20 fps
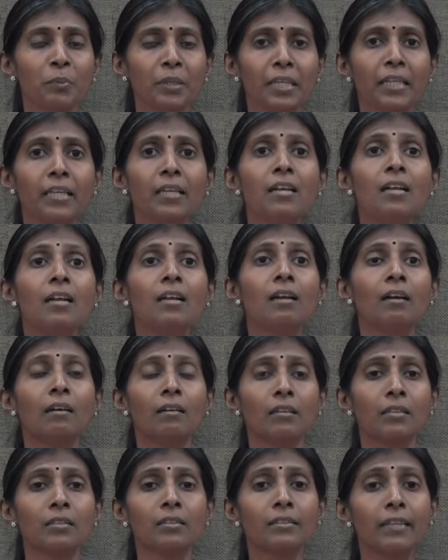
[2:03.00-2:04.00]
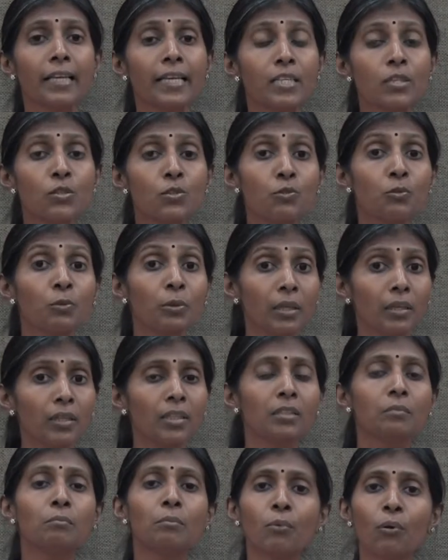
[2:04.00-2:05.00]
many things to
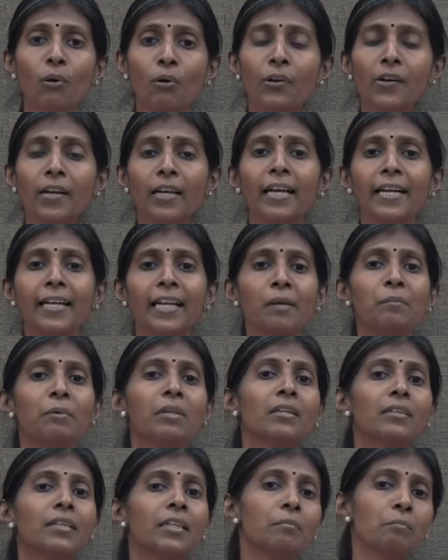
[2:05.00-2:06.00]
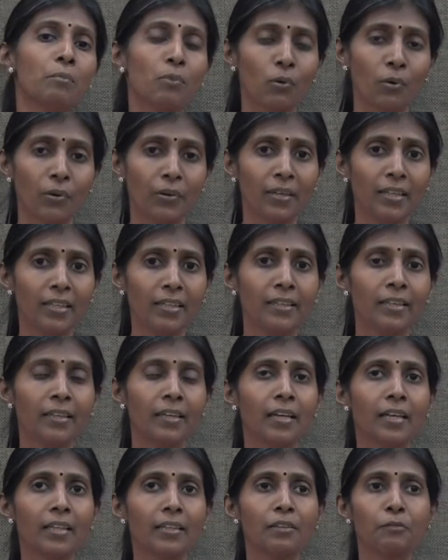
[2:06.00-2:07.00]
learn more, and I am learning more,
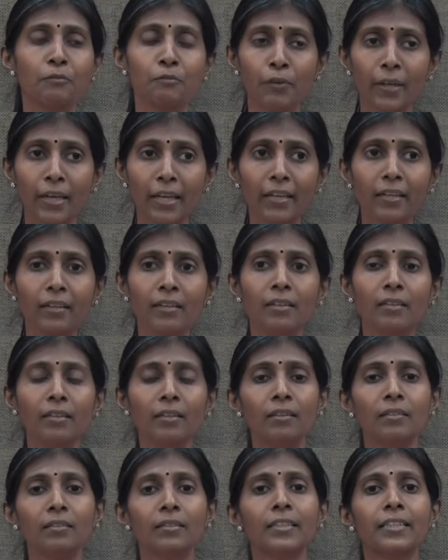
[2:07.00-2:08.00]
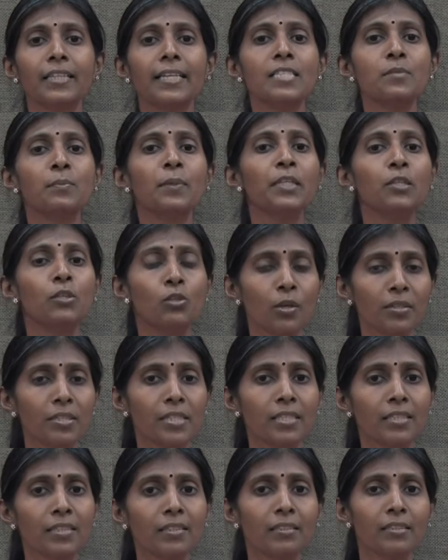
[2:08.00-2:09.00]
and the way it has been taught
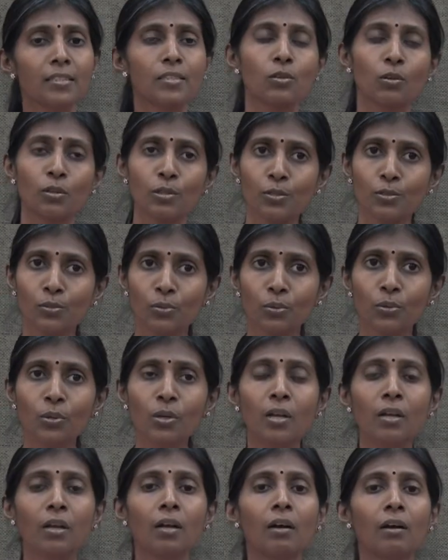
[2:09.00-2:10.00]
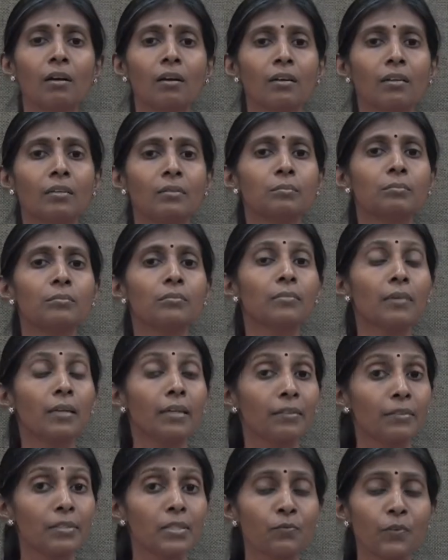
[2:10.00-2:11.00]
here is also
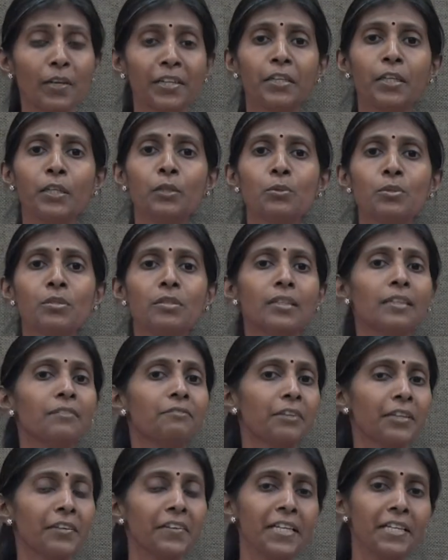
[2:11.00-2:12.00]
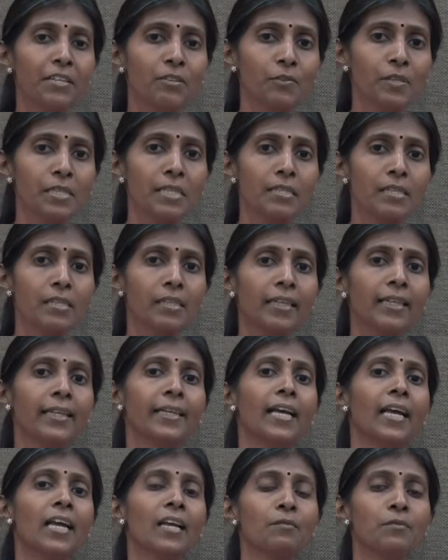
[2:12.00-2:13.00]
is very lucid and very interesting,
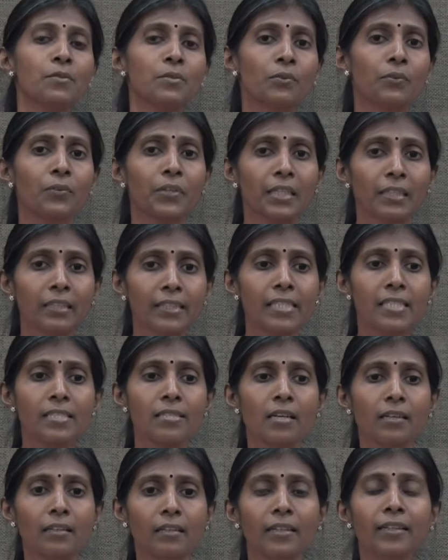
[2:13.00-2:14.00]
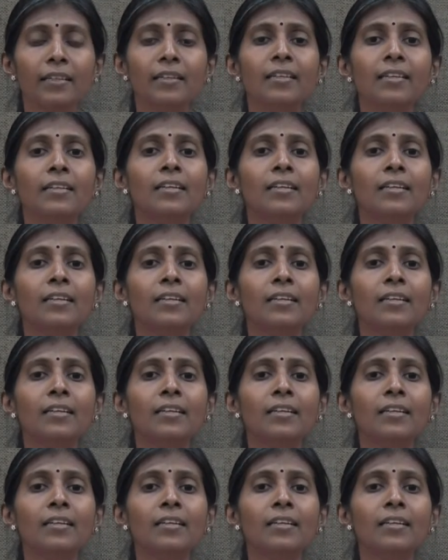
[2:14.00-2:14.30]
and I have really started